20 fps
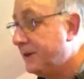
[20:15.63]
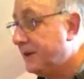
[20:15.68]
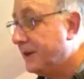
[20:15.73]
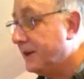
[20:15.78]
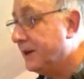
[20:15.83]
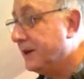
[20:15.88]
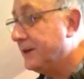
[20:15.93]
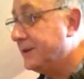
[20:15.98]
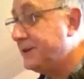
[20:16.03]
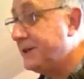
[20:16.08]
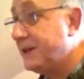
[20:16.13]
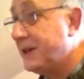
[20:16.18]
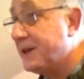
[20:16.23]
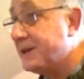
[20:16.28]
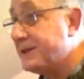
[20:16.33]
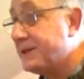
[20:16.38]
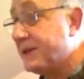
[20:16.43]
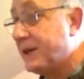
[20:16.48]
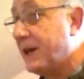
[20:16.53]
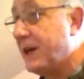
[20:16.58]

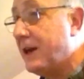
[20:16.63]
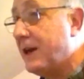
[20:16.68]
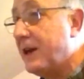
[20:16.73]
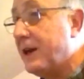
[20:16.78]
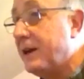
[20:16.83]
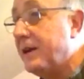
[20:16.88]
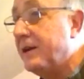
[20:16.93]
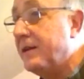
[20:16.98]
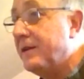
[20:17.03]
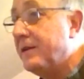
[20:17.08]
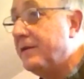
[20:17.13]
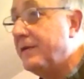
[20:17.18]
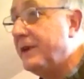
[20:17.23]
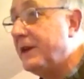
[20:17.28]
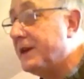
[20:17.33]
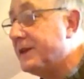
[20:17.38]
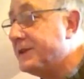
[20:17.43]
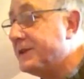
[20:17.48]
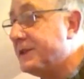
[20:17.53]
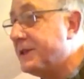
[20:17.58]
DSK
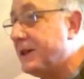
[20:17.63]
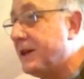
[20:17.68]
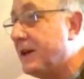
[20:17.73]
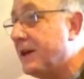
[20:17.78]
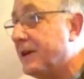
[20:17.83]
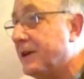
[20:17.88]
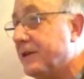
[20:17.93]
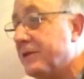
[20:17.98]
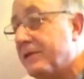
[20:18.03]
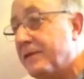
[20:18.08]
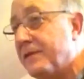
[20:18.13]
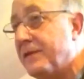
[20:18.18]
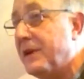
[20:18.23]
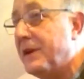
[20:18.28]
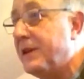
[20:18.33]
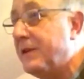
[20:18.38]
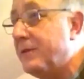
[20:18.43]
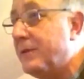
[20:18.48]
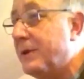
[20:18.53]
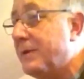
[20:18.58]
VSTi. You can
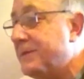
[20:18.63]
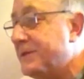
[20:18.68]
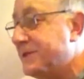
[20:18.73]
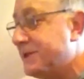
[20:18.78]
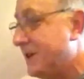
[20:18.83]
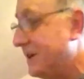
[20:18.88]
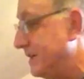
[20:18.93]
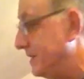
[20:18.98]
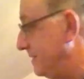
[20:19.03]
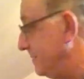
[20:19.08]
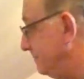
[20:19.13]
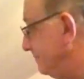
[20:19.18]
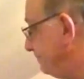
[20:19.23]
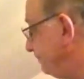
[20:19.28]
find the website.